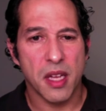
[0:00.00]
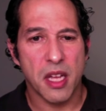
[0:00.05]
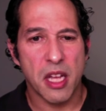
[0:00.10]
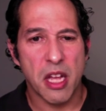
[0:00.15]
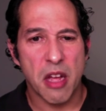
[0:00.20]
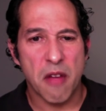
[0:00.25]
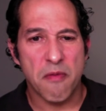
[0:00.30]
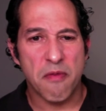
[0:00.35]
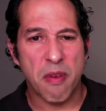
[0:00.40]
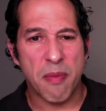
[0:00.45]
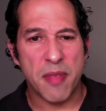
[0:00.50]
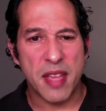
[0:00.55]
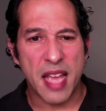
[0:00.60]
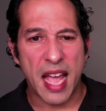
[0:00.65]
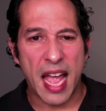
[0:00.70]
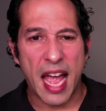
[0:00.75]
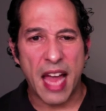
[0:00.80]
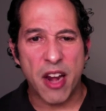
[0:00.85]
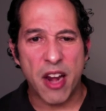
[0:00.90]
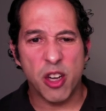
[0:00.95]
from the
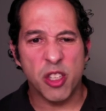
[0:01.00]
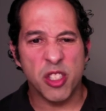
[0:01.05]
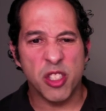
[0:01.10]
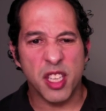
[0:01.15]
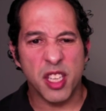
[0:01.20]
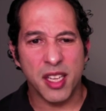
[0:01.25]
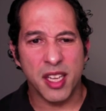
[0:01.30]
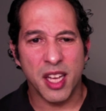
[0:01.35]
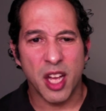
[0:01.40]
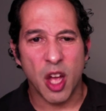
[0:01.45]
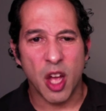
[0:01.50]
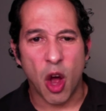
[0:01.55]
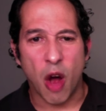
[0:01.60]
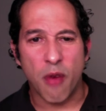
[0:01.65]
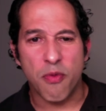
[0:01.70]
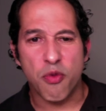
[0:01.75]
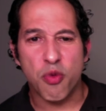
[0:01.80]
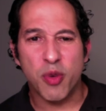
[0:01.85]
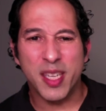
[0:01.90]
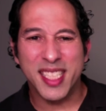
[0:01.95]
energy
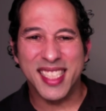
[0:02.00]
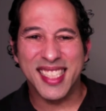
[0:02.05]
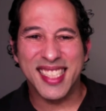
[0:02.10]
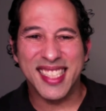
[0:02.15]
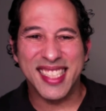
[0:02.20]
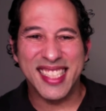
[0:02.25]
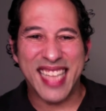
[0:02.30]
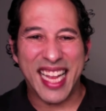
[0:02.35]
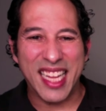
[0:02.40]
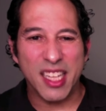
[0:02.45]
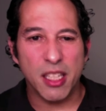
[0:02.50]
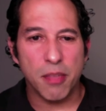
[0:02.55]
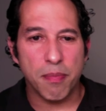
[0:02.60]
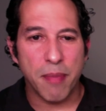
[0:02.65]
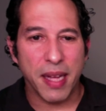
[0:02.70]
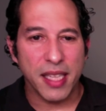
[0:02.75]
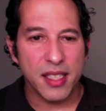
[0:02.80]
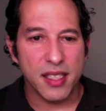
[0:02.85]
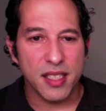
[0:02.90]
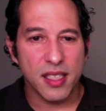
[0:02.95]
of
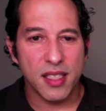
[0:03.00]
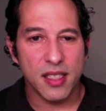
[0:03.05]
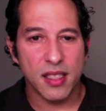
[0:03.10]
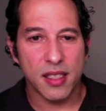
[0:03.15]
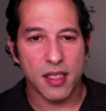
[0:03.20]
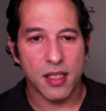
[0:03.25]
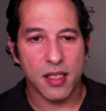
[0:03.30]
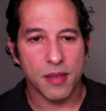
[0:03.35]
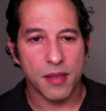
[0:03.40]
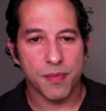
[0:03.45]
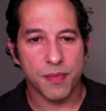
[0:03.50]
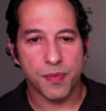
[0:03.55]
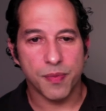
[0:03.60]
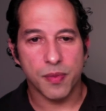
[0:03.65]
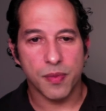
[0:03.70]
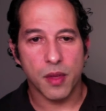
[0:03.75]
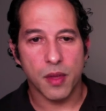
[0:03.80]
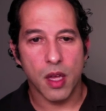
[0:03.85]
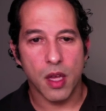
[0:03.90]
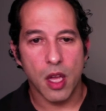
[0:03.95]
resentment,
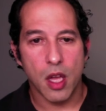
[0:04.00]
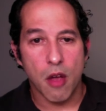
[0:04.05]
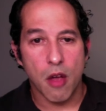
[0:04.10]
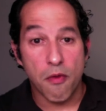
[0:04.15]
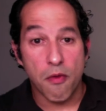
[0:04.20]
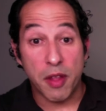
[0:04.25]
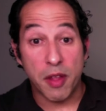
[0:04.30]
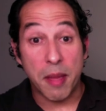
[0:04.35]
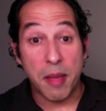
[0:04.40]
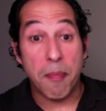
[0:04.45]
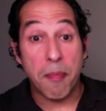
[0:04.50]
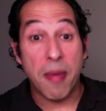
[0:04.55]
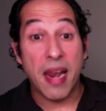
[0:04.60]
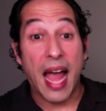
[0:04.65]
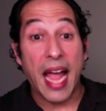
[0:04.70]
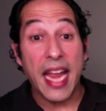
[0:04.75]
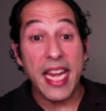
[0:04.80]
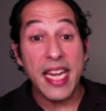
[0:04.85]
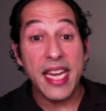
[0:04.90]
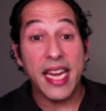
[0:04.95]
from the
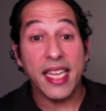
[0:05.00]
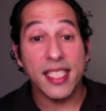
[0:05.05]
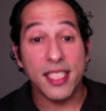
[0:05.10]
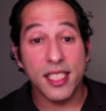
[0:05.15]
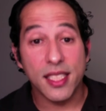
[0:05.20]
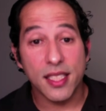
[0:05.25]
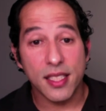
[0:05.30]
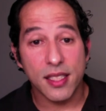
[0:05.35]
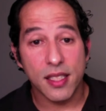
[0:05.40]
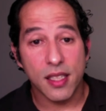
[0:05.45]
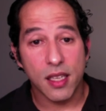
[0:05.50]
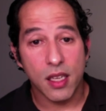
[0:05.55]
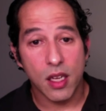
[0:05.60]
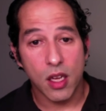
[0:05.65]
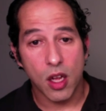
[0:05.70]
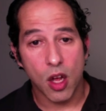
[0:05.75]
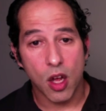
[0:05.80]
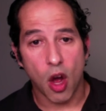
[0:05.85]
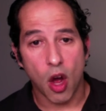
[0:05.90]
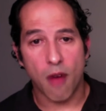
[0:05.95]
blindness
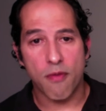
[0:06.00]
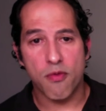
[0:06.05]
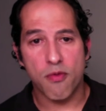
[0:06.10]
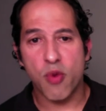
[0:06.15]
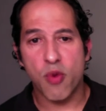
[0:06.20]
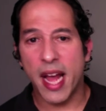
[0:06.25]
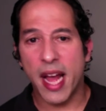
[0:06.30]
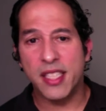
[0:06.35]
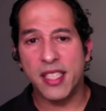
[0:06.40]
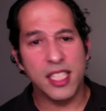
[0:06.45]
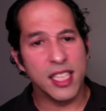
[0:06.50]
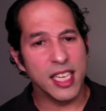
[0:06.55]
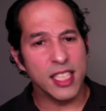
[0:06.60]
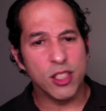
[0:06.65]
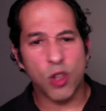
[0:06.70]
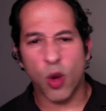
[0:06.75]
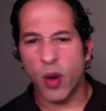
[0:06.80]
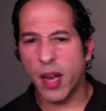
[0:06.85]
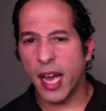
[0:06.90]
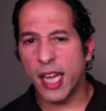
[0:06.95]
of rage. It is
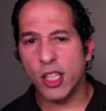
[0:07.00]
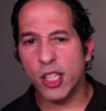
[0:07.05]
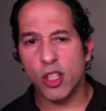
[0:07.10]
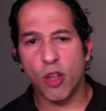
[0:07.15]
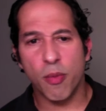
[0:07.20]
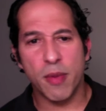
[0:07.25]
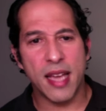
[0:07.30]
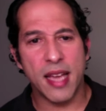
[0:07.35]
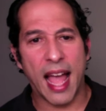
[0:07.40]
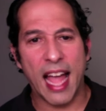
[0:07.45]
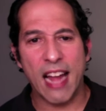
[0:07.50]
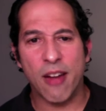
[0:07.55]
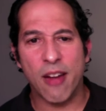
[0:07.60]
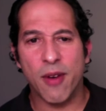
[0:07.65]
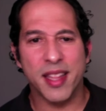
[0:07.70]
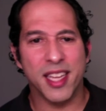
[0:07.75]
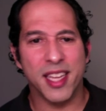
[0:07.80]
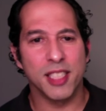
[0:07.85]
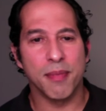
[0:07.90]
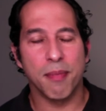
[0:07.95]
okay to be angry.
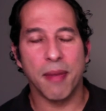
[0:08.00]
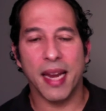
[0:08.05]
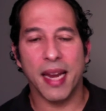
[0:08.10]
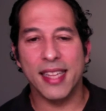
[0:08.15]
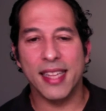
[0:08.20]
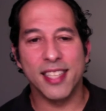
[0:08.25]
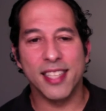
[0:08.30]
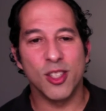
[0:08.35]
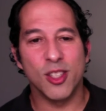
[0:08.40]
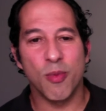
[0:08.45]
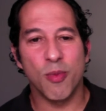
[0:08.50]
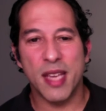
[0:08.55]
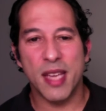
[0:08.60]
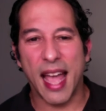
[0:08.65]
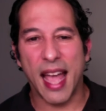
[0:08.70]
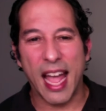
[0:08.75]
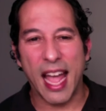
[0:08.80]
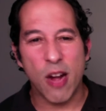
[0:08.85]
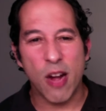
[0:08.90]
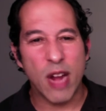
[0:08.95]
There's plenty to be
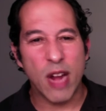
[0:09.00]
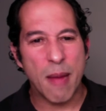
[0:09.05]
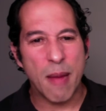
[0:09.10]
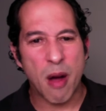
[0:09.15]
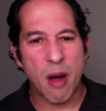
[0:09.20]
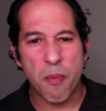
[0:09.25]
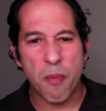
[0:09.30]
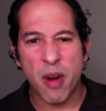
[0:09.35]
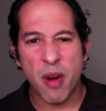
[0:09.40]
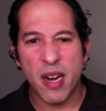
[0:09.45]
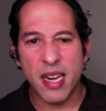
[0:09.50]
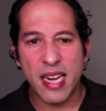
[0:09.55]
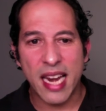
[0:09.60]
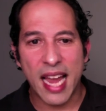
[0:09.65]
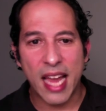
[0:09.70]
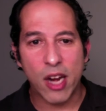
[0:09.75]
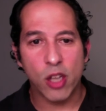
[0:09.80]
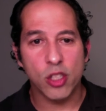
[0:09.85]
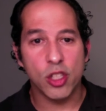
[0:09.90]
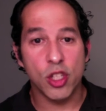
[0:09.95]
angry about, but let
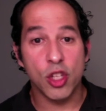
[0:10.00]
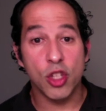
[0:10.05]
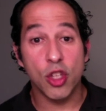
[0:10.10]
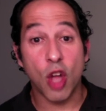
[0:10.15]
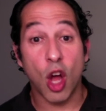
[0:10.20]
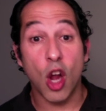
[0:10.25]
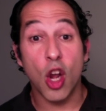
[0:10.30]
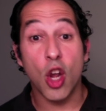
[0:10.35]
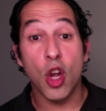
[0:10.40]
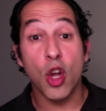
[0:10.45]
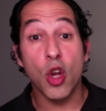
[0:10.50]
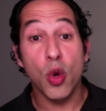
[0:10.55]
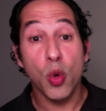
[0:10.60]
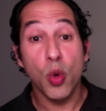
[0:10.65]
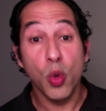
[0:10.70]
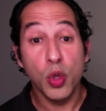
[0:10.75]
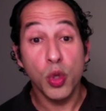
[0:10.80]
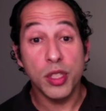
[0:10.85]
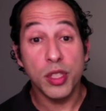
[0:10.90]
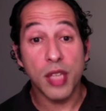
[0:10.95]
us not
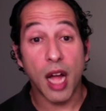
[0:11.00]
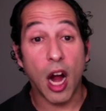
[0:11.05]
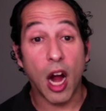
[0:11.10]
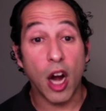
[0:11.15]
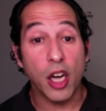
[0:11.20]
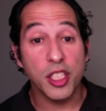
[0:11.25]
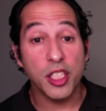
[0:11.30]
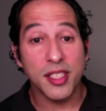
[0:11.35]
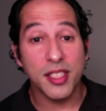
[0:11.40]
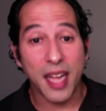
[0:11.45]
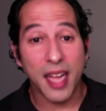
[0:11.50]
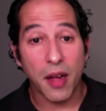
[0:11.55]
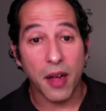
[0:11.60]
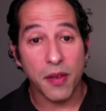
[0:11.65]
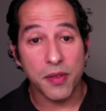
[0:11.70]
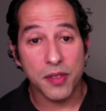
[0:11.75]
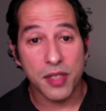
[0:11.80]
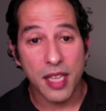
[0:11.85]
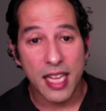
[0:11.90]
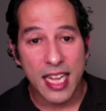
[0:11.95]
lose
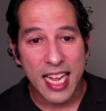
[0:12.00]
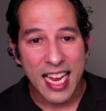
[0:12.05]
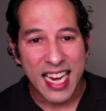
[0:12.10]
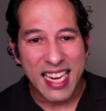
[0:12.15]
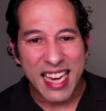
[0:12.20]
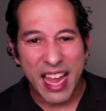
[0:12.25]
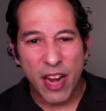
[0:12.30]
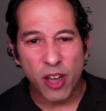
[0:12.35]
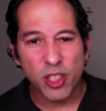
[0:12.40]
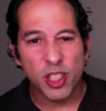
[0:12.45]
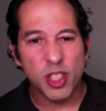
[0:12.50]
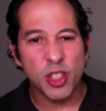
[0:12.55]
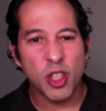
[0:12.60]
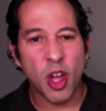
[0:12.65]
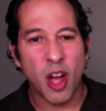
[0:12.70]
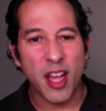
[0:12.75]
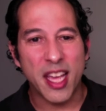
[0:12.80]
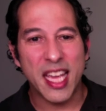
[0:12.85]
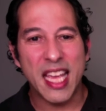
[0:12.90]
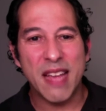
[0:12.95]
ourselves. Let us
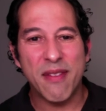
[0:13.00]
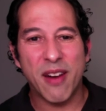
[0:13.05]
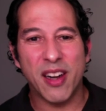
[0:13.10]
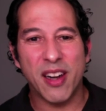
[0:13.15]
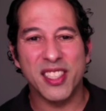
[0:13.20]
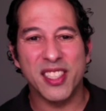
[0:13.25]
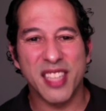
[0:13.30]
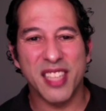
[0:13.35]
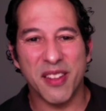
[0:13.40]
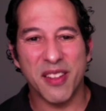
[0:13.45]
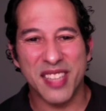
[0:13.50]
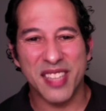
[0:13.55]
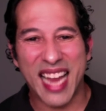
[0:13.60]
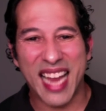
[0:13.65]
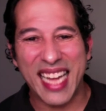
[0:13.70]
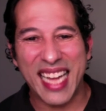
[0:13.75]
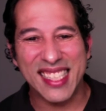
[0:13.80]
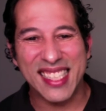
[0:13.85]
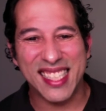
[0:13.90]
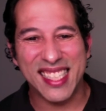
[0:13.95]
not give ourselves
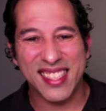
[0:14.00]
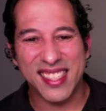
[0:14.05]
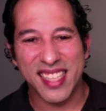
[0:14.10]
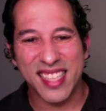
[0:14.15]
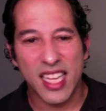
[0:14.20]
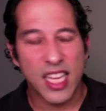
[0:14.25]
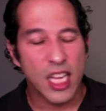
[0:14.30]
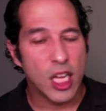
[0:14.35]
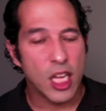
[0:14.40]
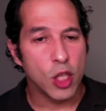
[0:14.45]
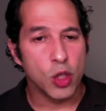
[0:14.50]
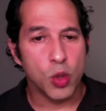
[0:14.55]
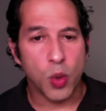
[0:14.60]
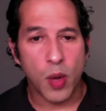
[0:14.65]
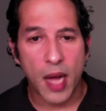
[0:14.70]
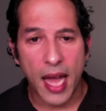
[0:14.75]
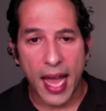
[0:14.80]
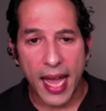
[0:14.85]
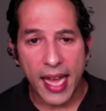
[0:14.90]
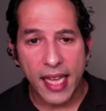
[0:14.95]
license to
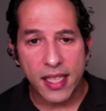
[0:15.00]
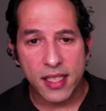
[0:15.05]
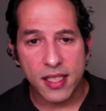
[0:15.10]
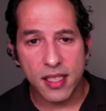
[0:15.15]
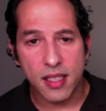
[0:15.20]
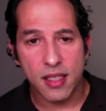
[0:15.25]
hate